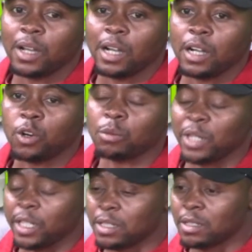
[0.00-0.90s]

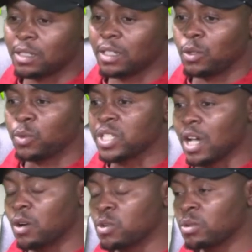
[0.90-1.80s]
comrades, which are
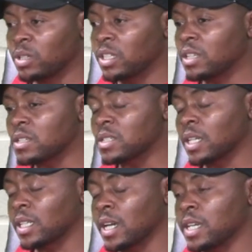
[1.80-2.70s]
also in this
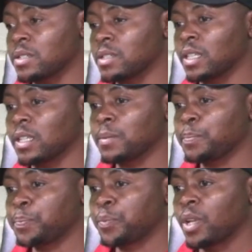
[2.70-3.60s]
sector, is that
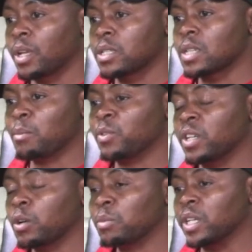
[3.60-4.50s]
some of the
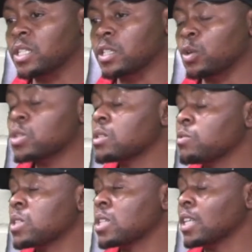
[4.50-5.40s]
comrades lost
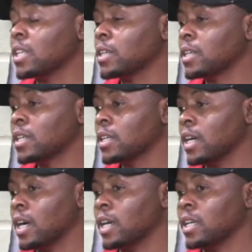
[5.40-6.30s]
vision,
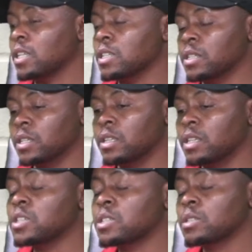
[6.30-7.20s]
and
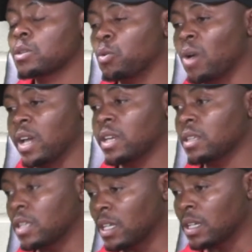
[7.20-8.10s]
this why
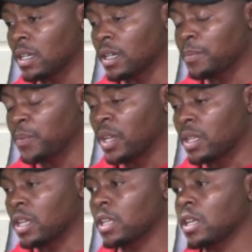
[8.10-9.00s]

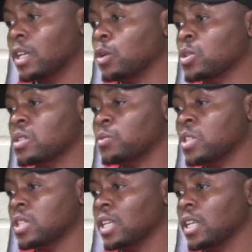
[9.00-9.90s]
they lost
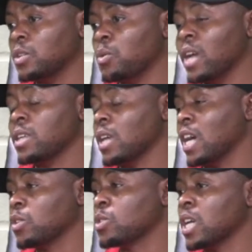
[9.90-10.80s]
vision and why they are
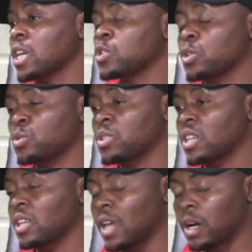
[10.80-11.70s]
not
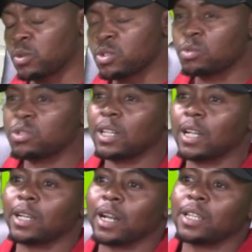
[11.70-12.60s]
executing their constitutional
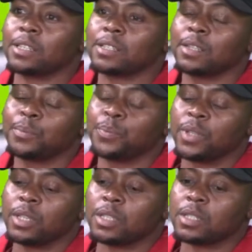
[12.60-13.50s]
rights
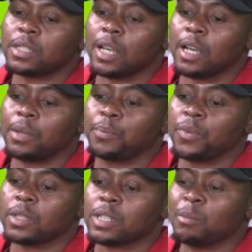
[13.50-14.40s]
is
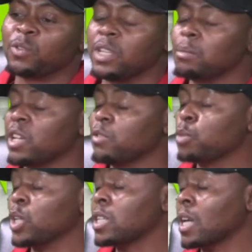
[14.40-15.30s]
some of them have
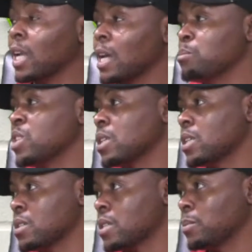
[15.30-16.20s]
political
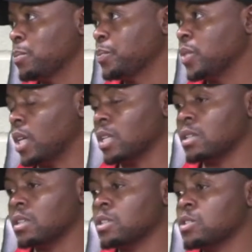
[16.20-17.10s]
ambitions, and
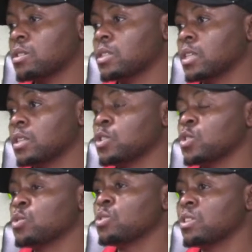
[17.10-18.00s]
these
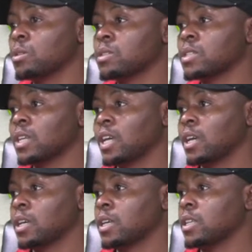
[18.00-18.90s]
unions
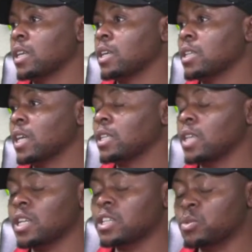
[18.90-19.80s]
they
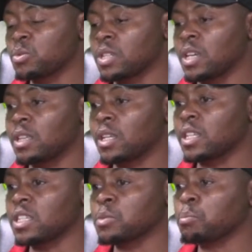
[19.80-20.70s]
tend to say that
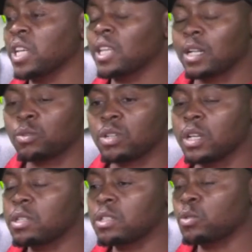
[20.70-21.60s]
it is better to
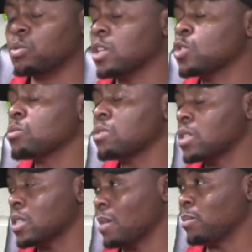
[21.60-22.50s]
dance to the tunes
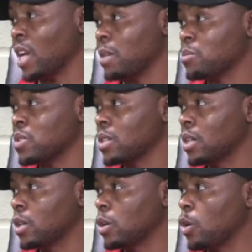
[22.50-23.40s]
sometimes
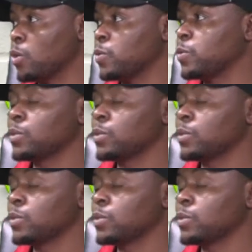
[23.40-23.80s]
of